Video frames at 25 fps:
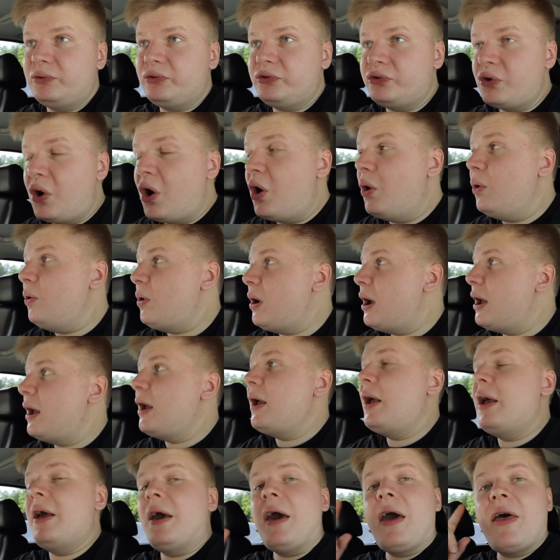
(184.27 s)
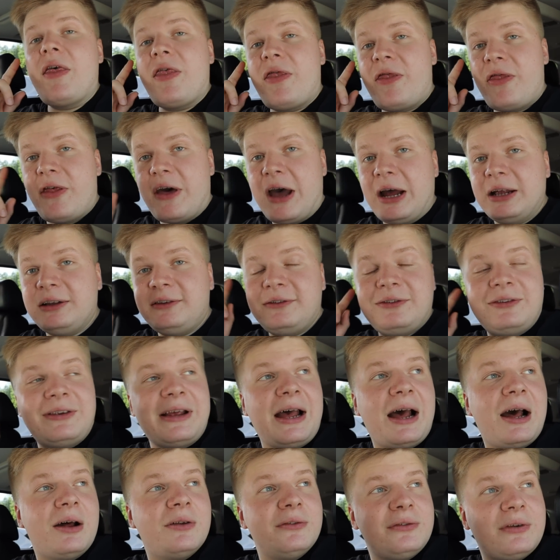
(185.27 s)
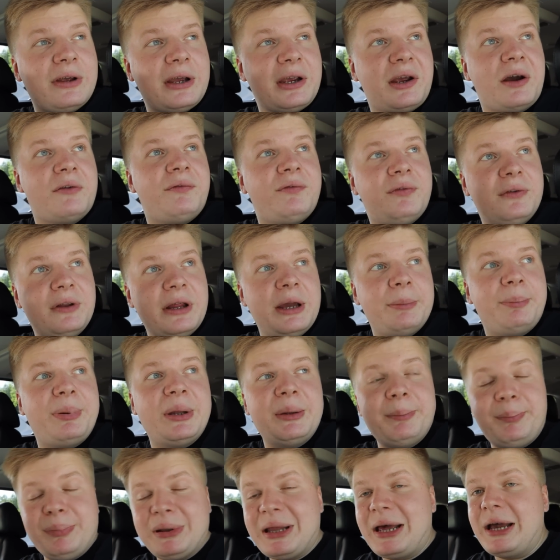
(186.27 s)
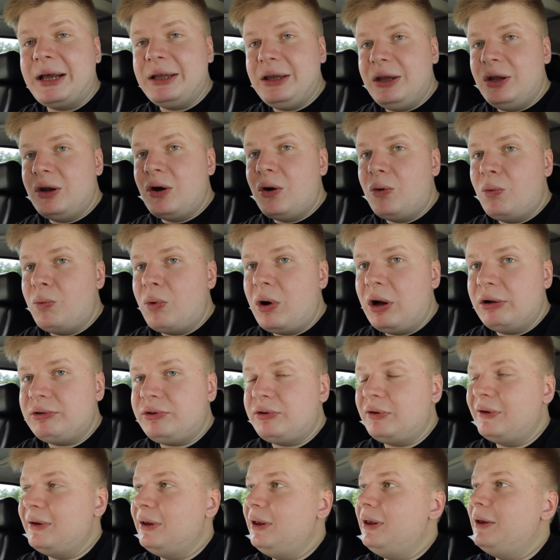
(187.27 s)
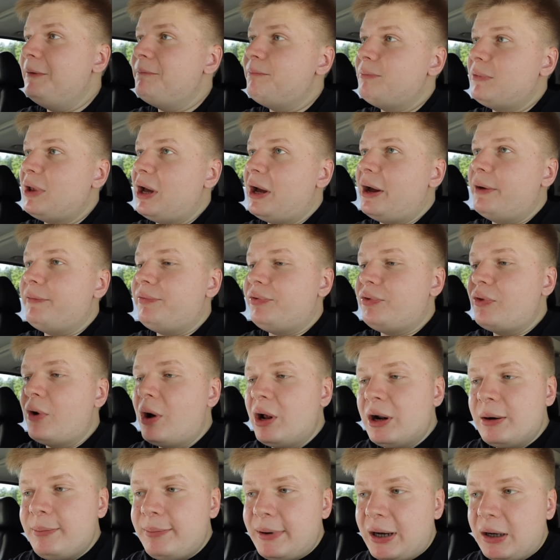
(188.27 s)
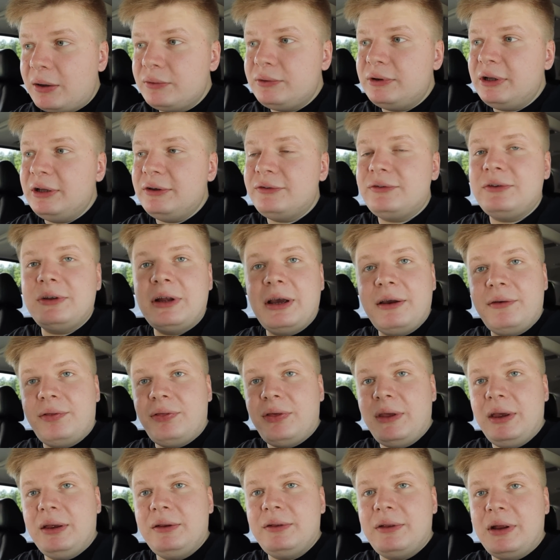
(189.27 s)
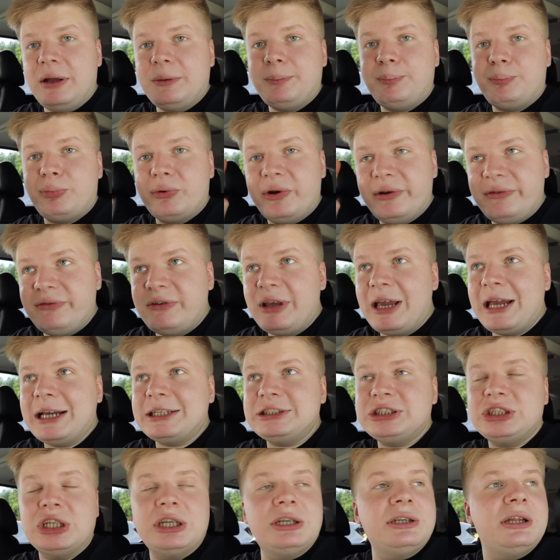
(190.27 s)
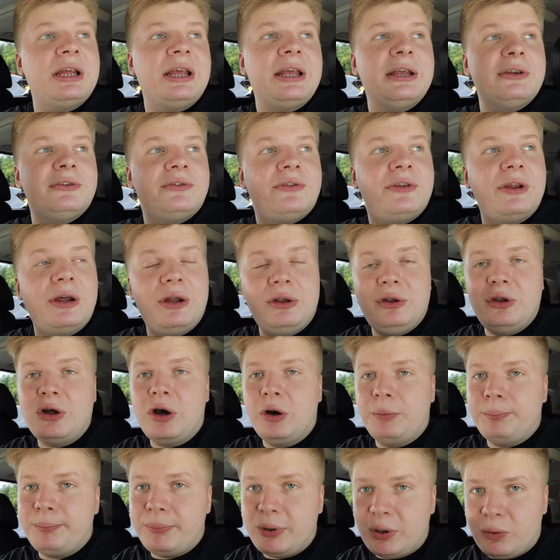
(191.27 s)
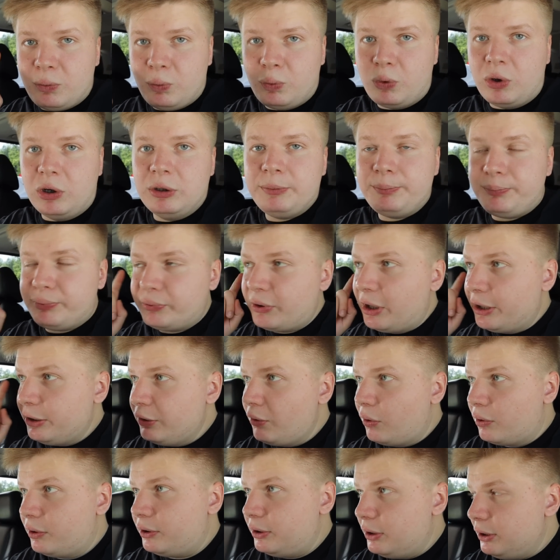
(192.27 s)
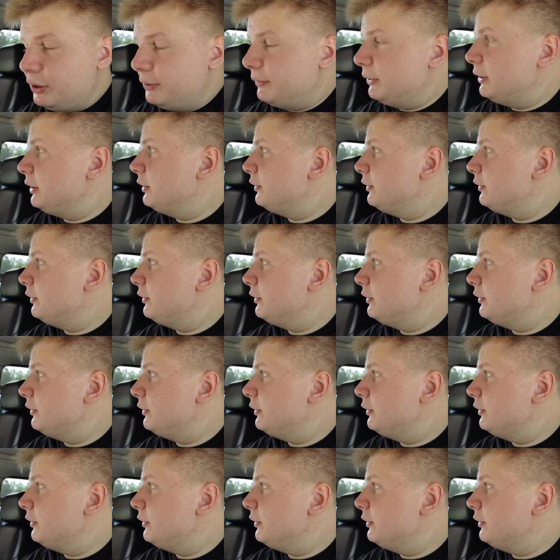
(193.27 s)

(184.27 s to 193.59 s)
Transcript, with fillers: So that sounds like a flippin' plan. You know what? I've thought about this, and I think that protection is the #1 priority.